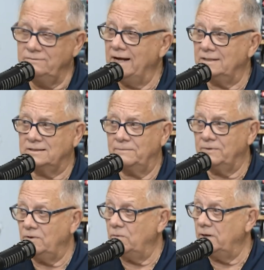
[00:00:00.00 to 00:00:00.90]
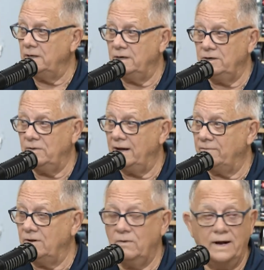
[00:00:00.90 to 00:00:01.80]
got something going here. You
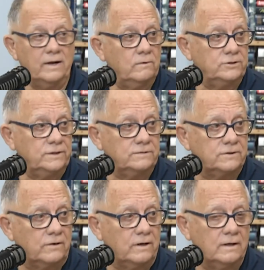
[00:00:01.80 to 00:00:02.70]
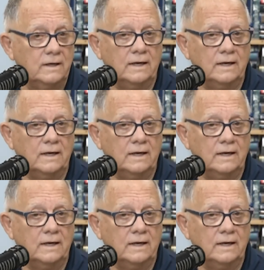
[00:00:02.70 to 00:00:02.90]
have no idea what you've started.